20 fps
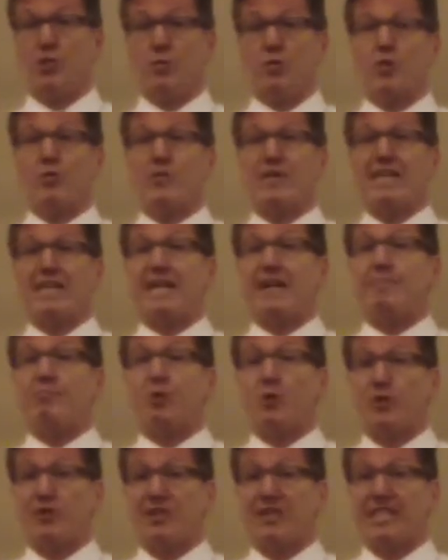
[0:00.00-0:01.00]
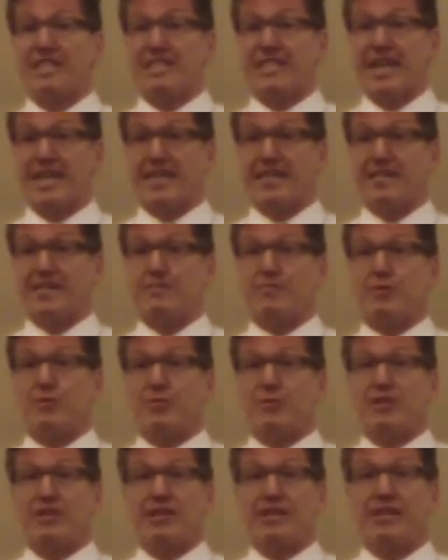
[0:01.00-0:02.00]
where we can have more than a taste, but
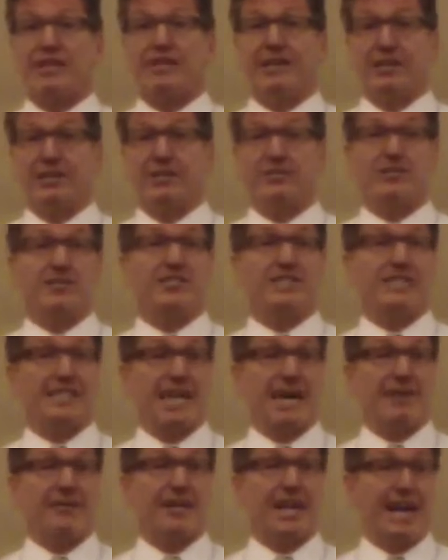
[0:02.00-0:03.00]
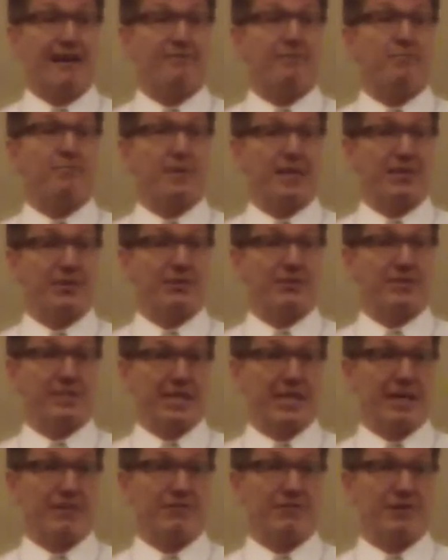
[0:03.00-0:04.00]
really sit down and have a meal
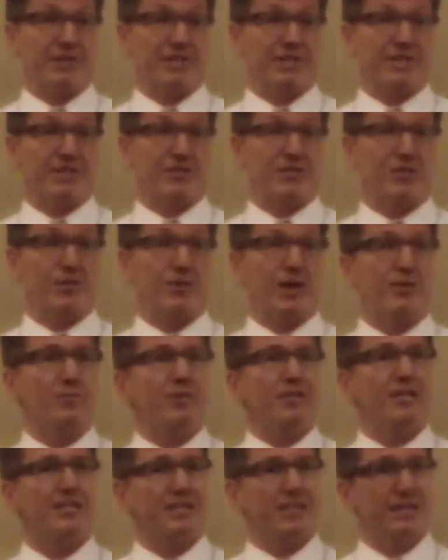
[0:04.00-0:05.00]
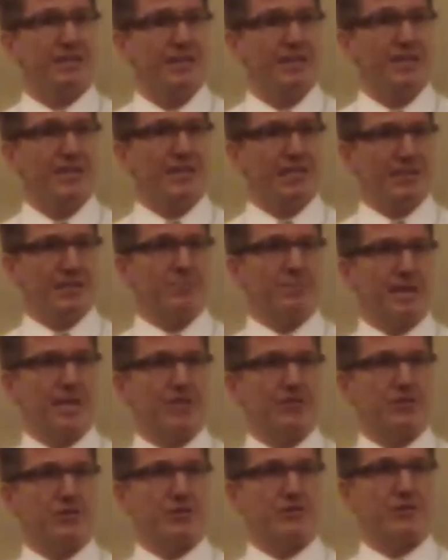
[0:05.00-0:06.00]
together on this. So I wanted to
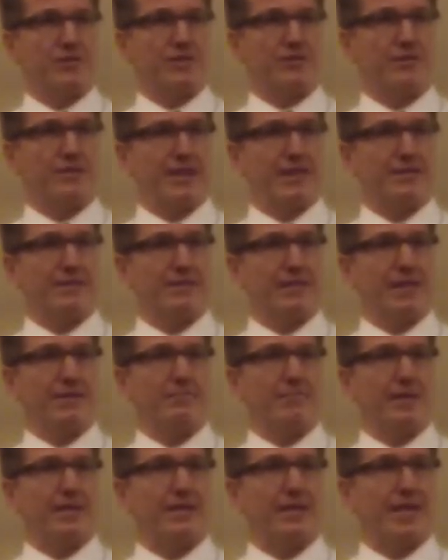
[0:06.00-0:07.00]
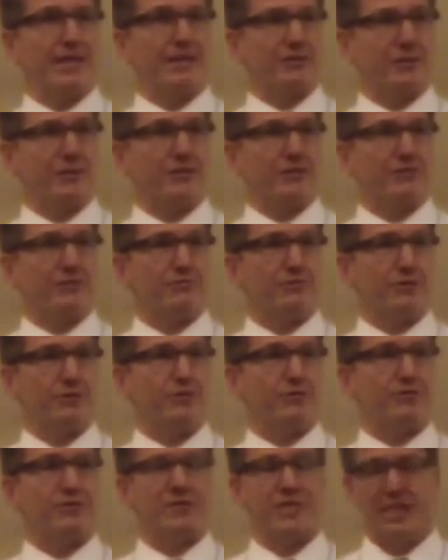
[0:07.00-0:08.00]
make sure and make that clear to
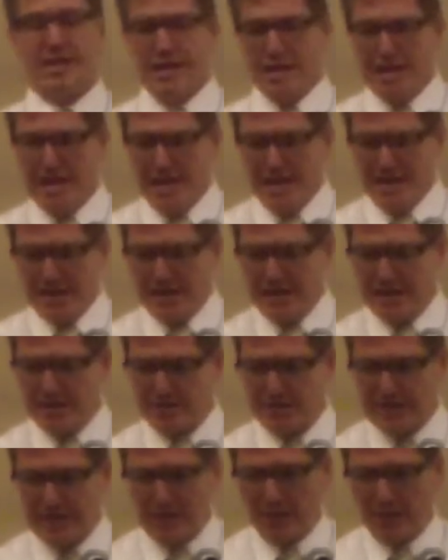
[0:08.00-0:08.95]
folks. The other thing